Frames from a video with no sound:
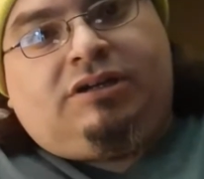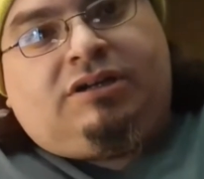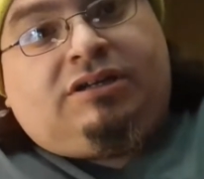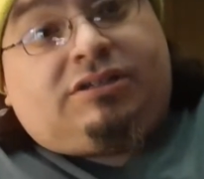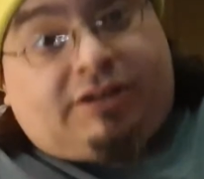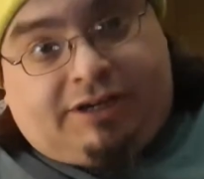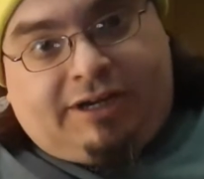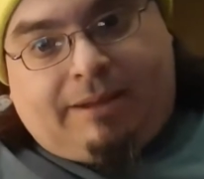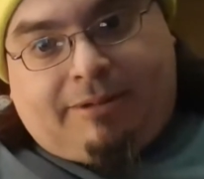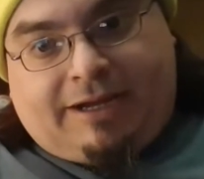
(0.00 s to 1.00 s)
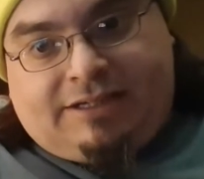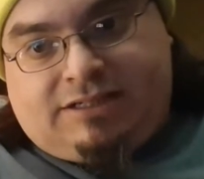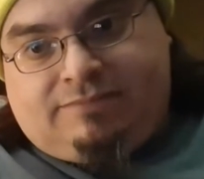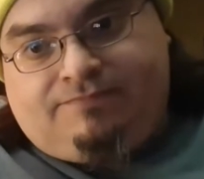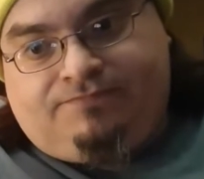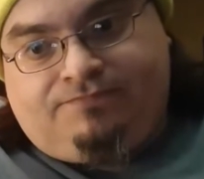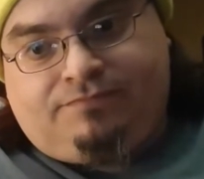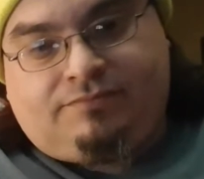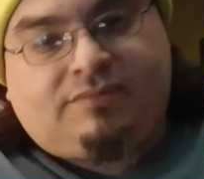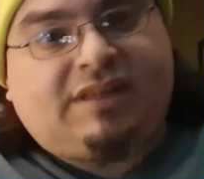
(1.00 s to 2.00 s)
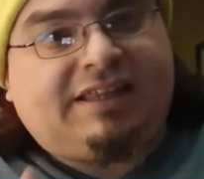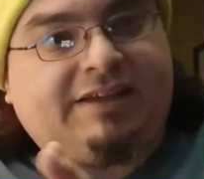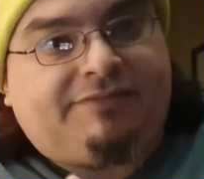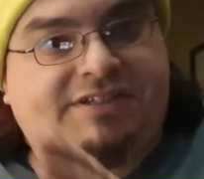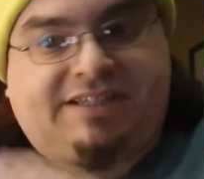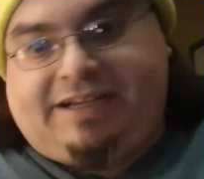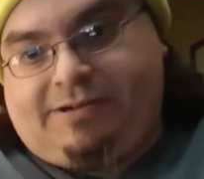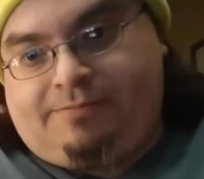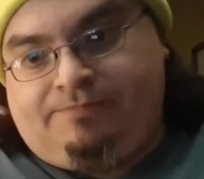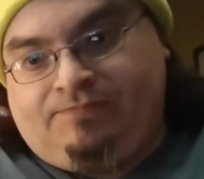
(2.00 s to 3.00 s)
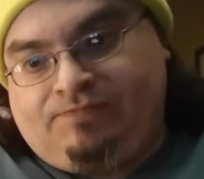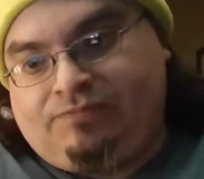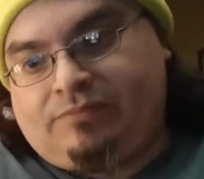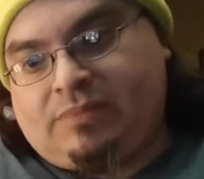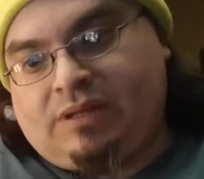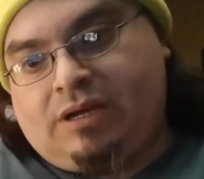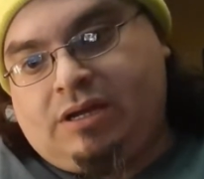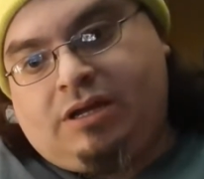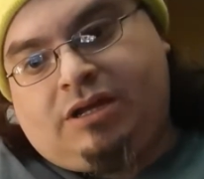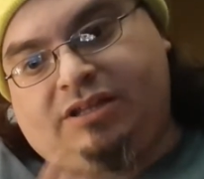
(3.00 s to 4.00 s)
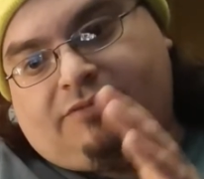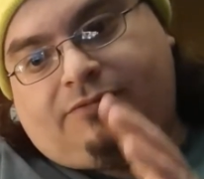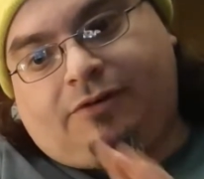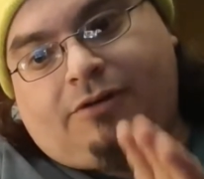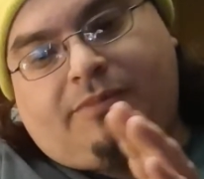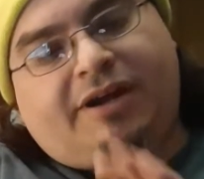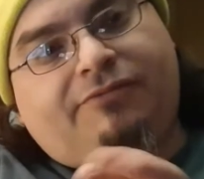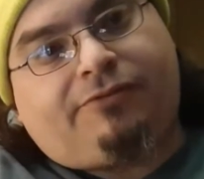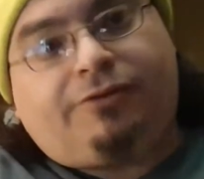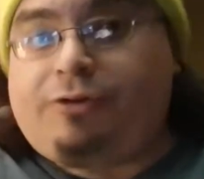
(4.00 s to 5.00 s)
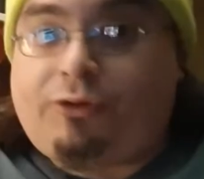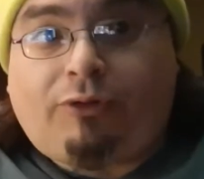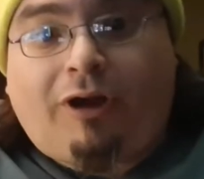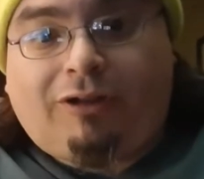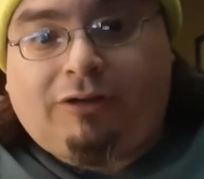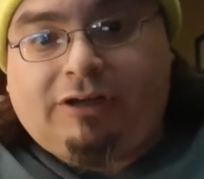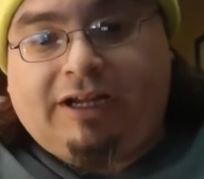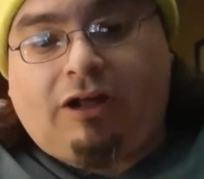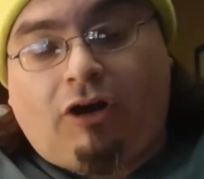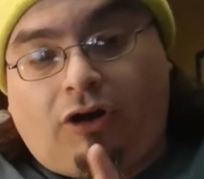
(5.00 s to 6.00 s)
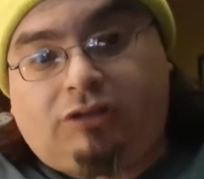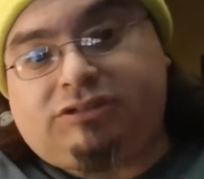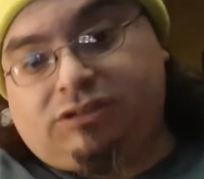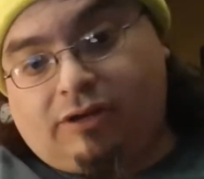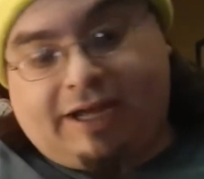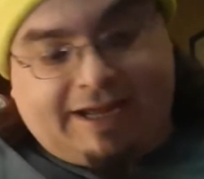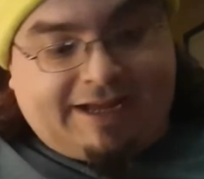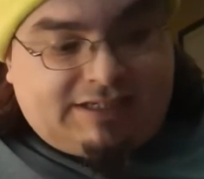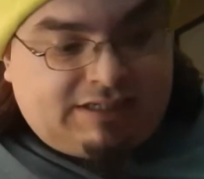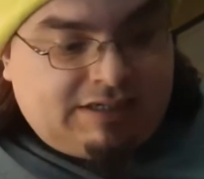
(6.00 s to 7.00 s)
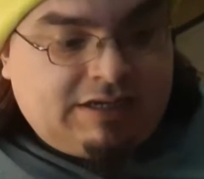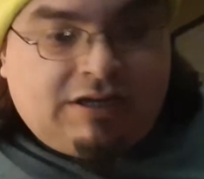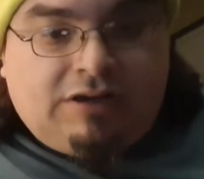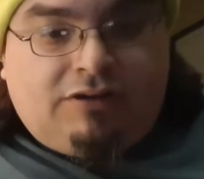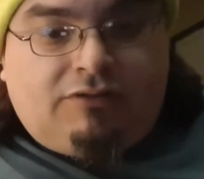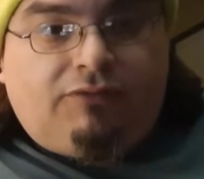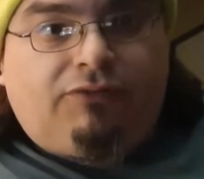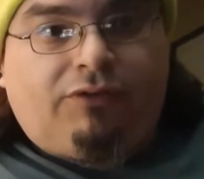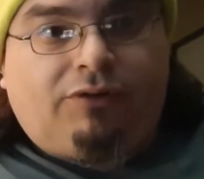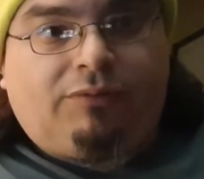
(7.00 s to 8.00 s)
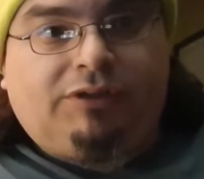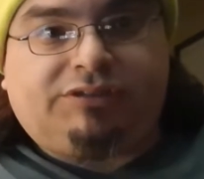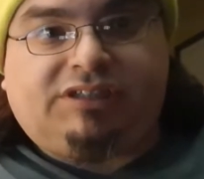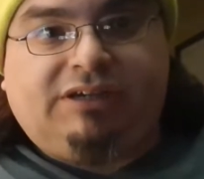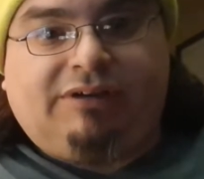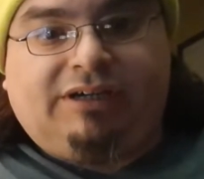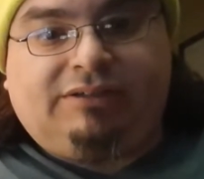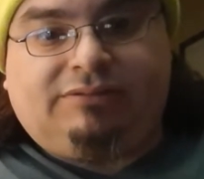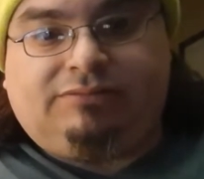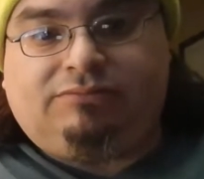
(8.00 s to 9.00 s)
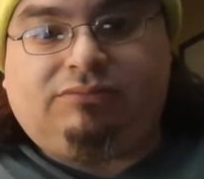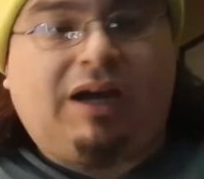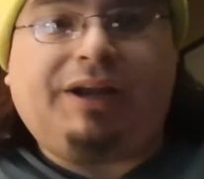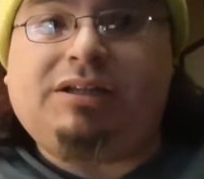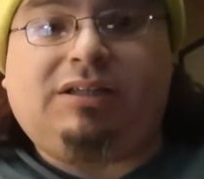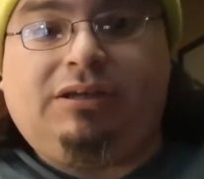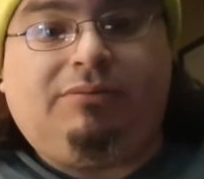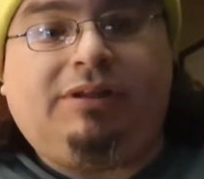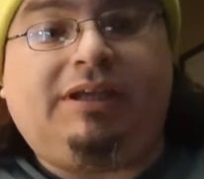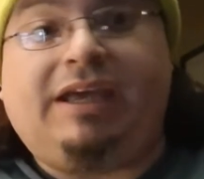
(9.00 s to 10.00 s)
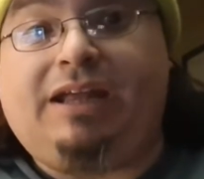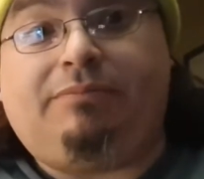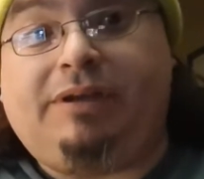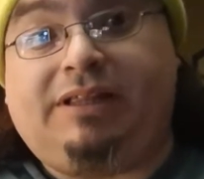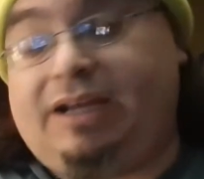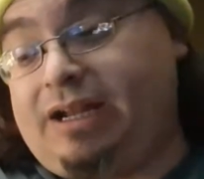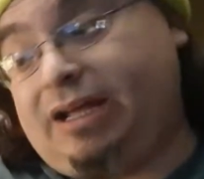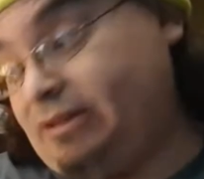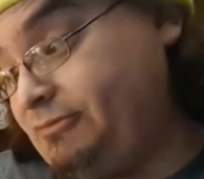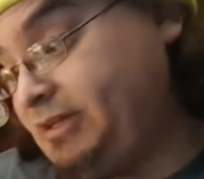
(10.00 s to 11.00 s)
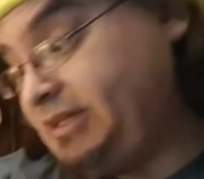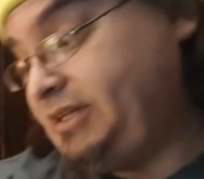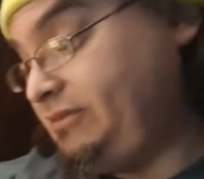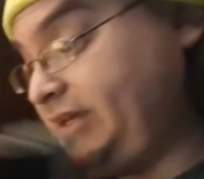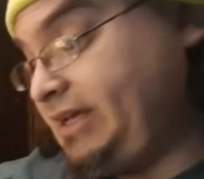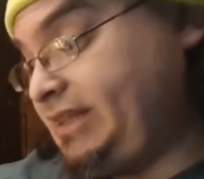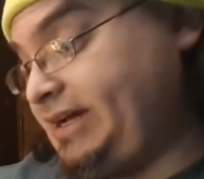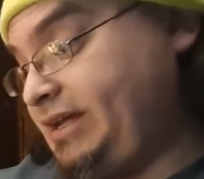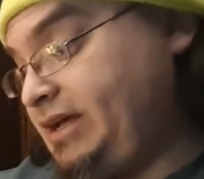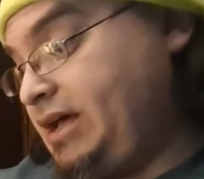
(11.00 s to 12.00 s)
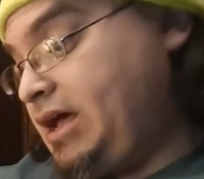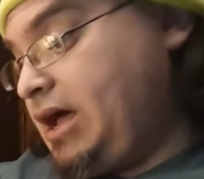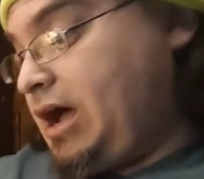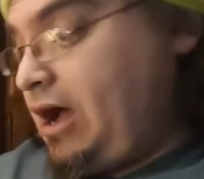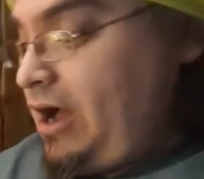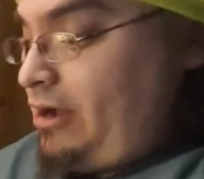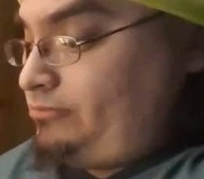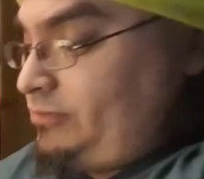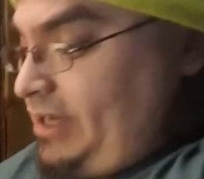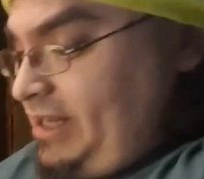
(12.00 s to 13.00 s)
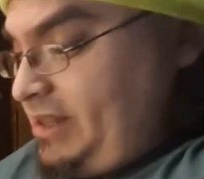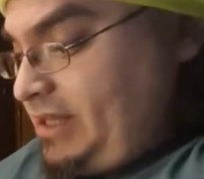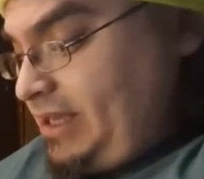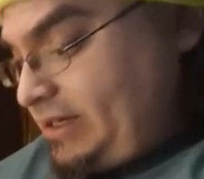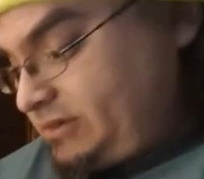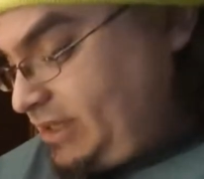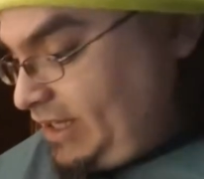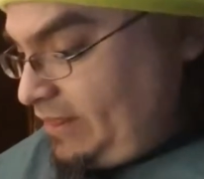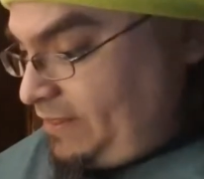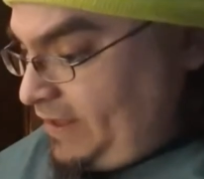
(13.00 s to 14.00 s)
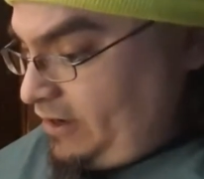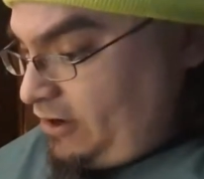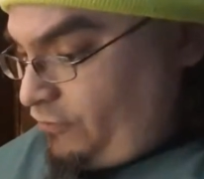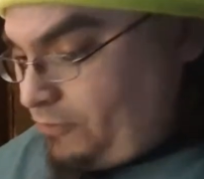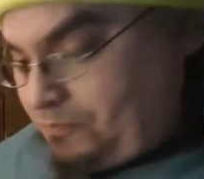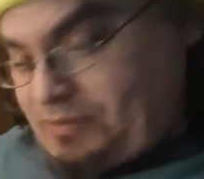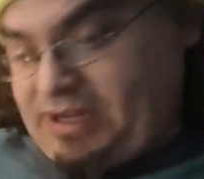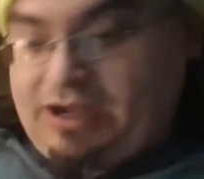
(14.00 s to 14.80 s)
So there you have it, guys. The Devastator. The 4x4 crawler that also has 4-wheel steering. Honestly, you really can't beat that. I really do like that. Anything else that I can think of would be,